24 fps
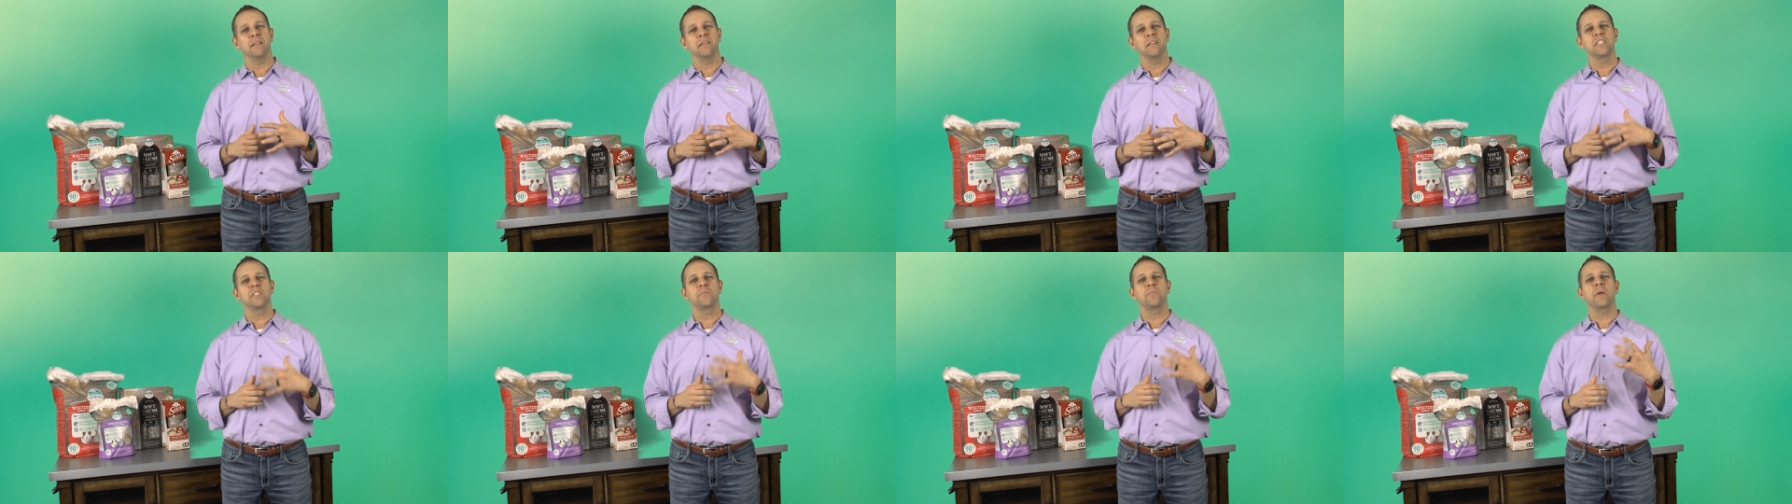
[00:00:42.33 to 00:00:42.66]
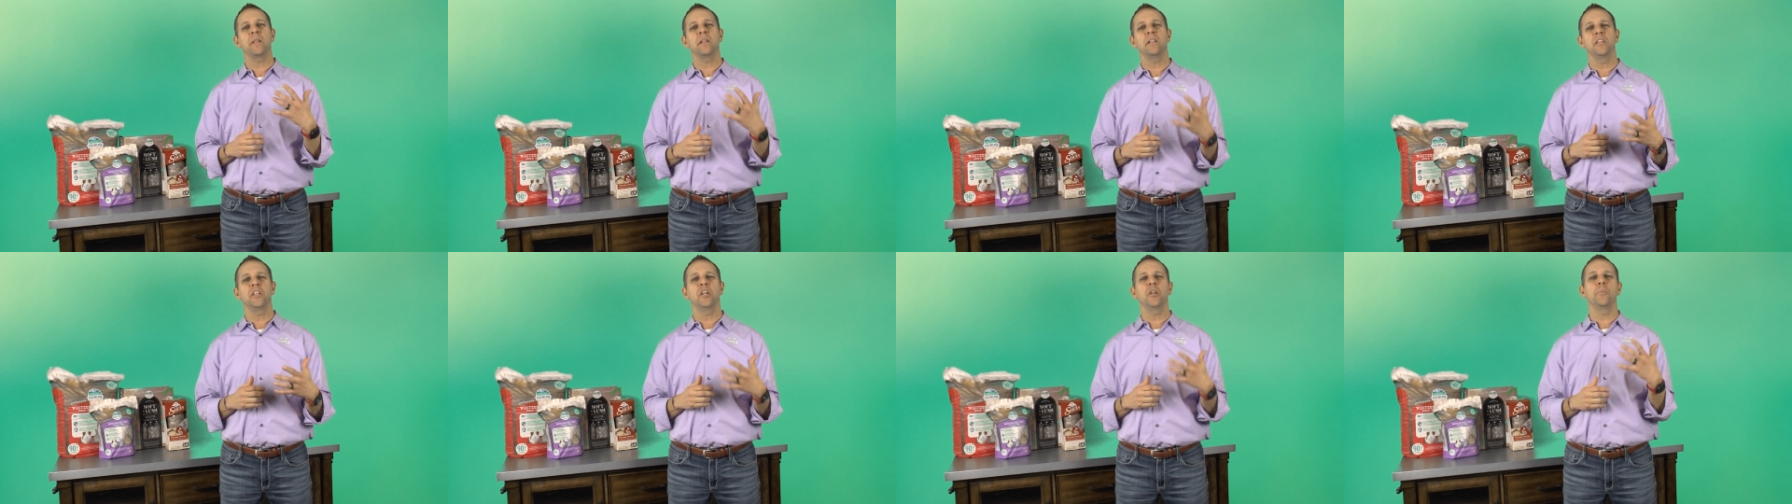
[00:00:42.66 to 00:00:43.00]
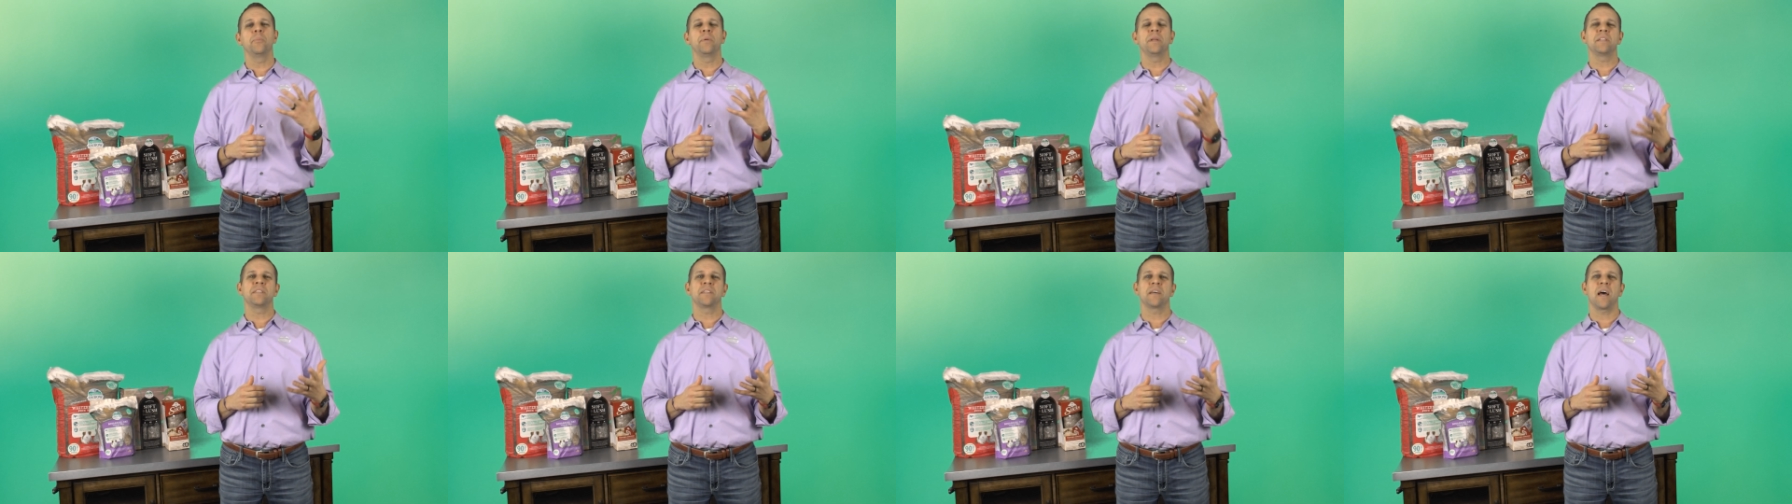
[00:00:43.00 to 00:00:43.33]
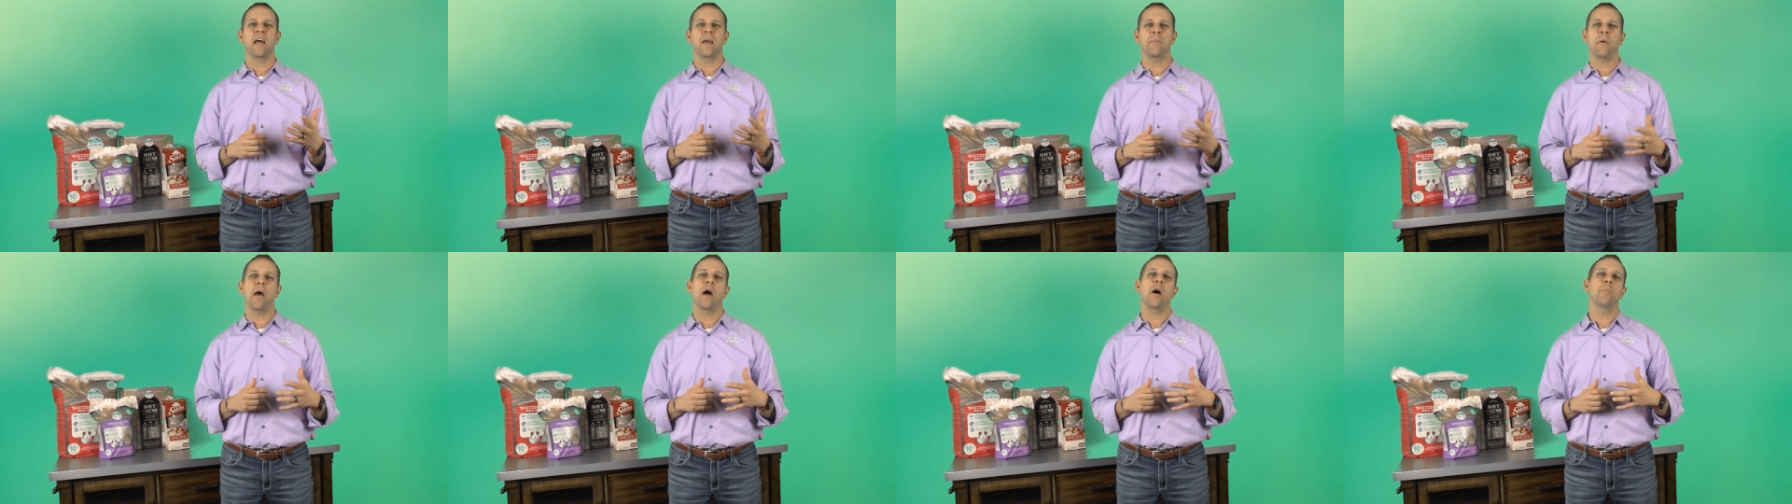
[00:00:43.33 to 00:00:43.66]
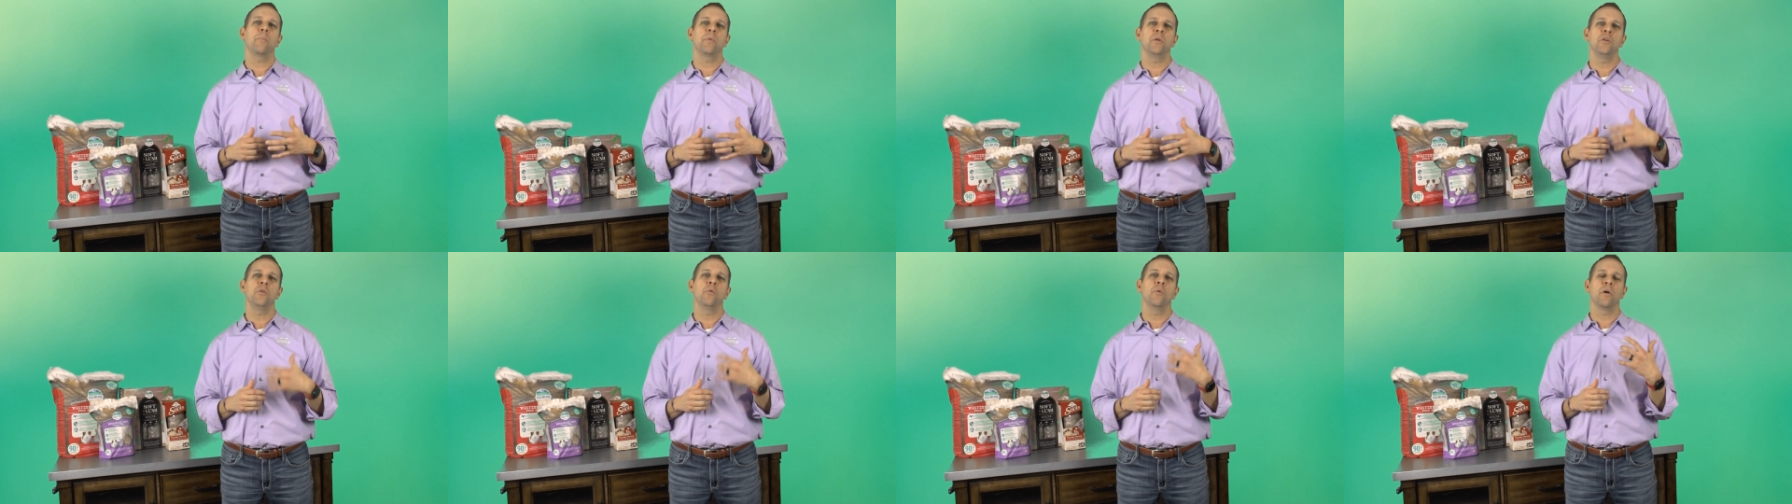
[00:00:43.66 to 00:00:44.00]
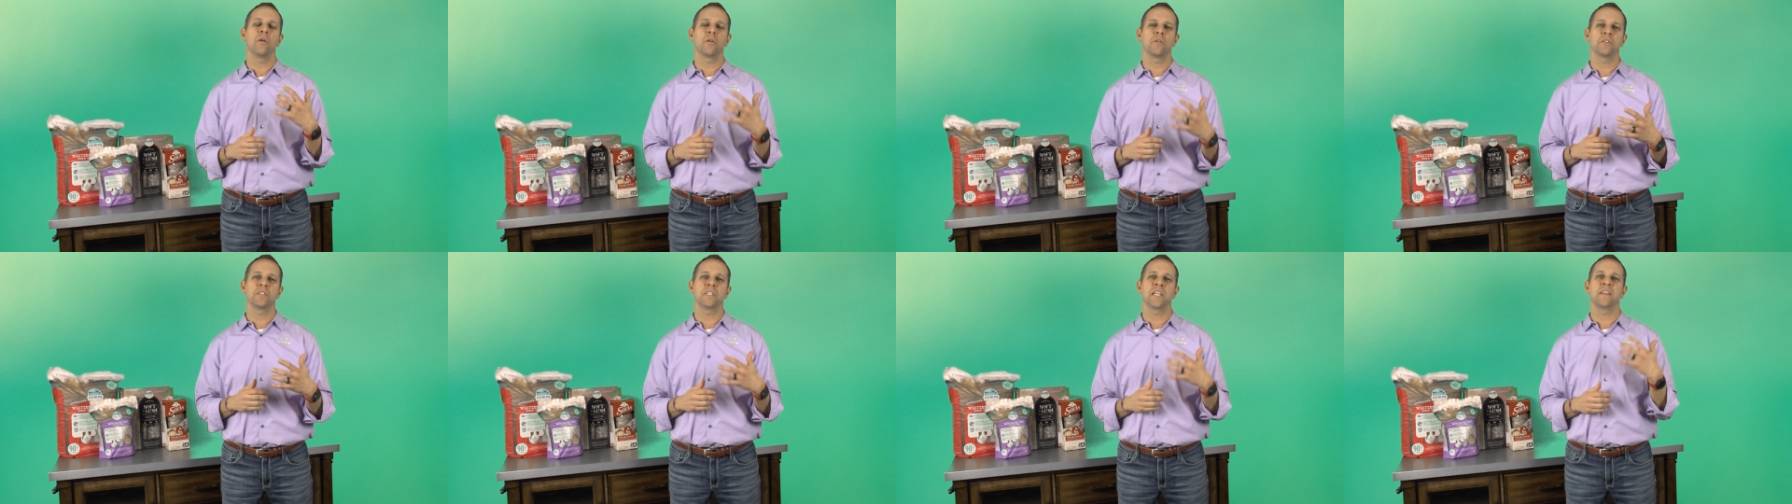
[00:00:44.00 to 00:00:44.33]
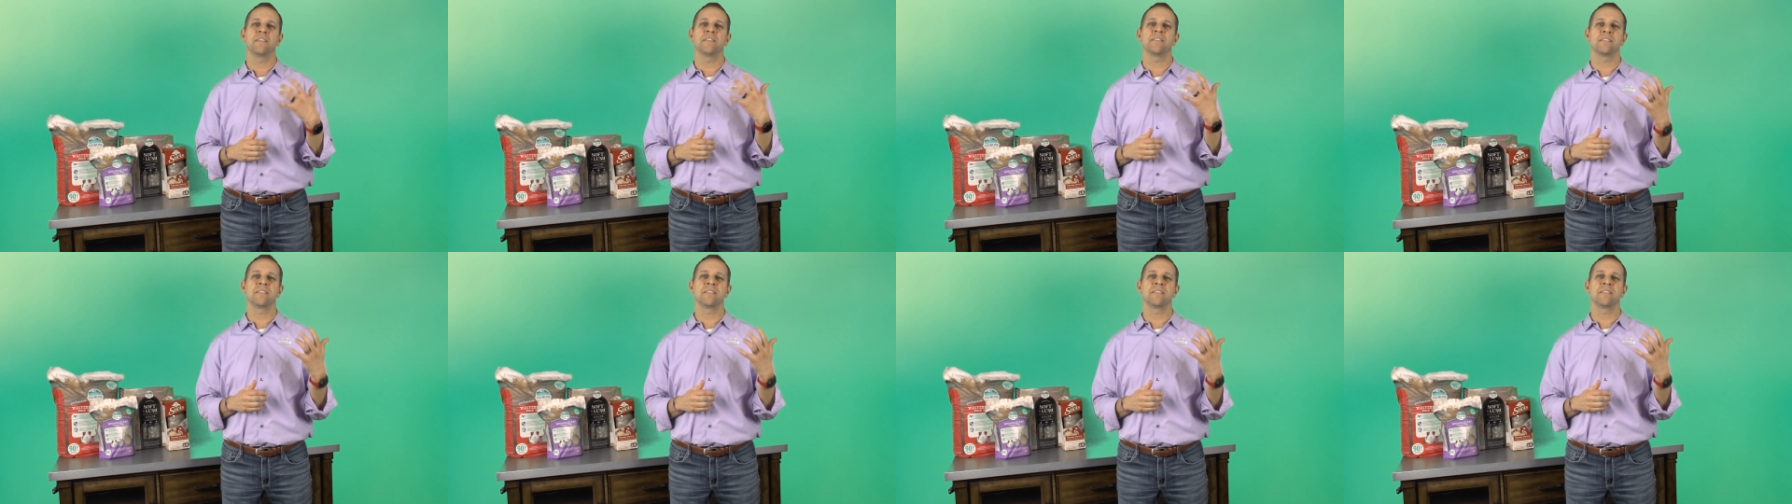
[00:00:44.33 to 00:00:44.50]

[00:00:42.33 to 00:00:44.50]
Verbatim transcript: let's spend a little bit of time helping you understand